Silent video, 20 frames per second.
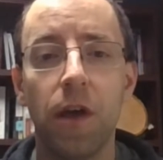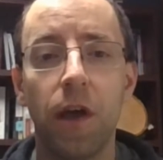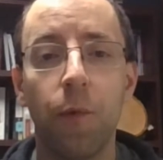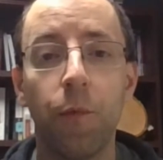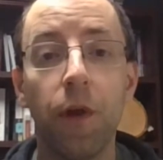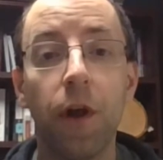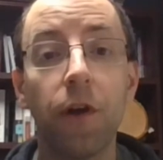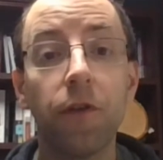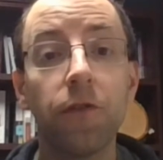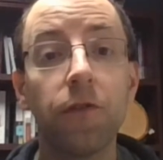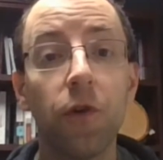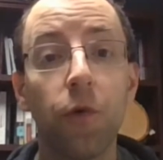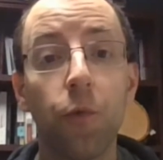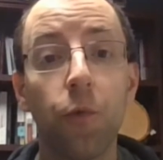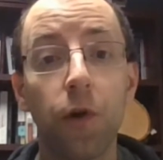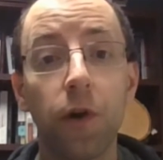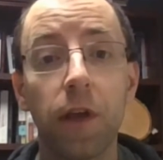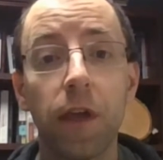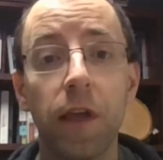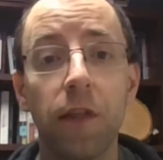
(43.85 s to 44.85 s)
We are still
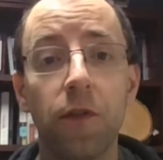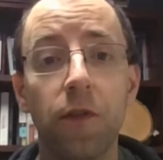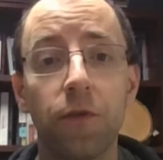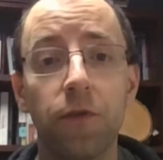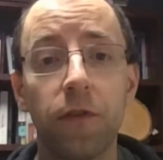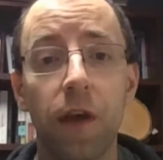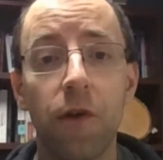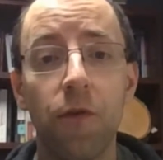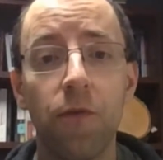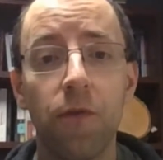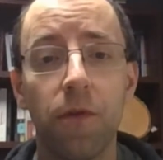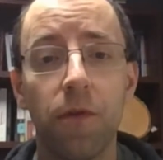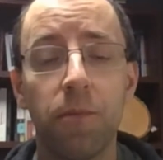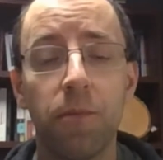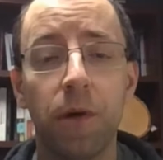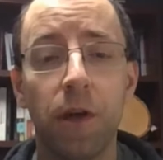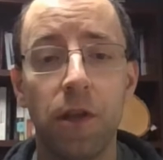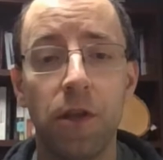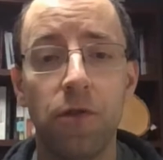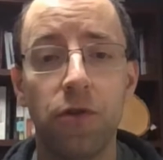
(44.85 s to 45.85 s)
working those out,
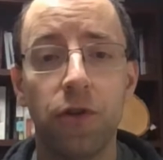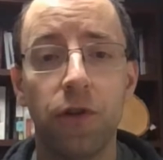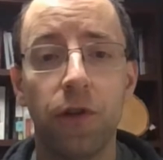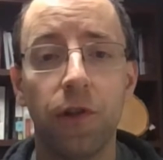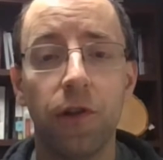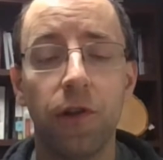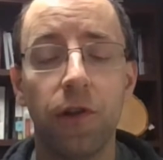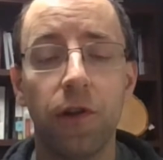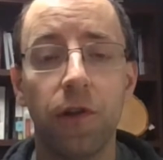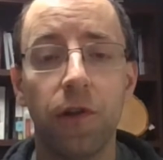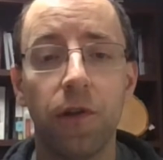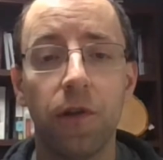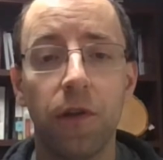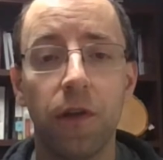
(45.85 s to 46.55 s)
but you should